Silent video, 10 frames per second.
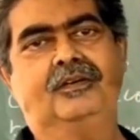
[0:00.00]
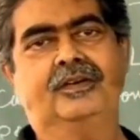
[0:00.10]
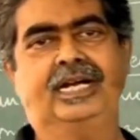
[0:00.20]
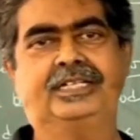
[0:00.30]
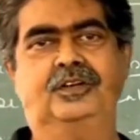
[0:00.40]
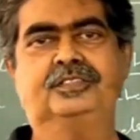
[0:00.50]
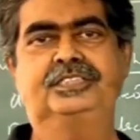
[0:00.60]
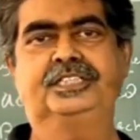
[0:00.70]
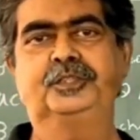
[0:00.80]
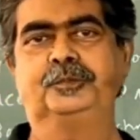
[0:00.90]
or
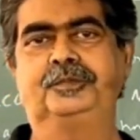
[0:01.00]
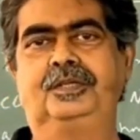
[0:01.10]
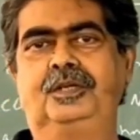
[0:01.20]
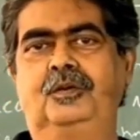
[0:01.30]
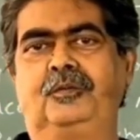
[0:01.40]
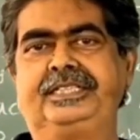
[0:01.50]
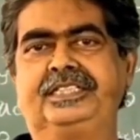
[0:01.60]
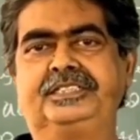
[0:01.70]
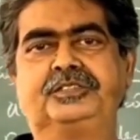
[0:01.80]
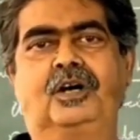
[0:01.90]
hydroxyl group when
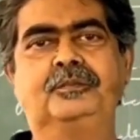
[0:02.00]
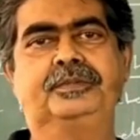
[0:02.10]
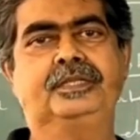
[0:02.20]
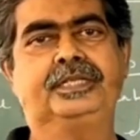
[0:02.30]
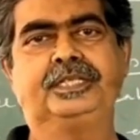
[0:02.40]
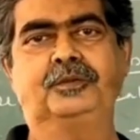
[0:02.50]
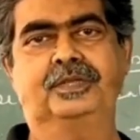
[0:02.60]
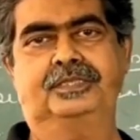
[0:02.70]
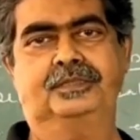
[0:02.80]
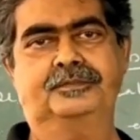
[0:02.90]
they dissolve in
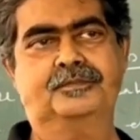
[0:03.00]
water.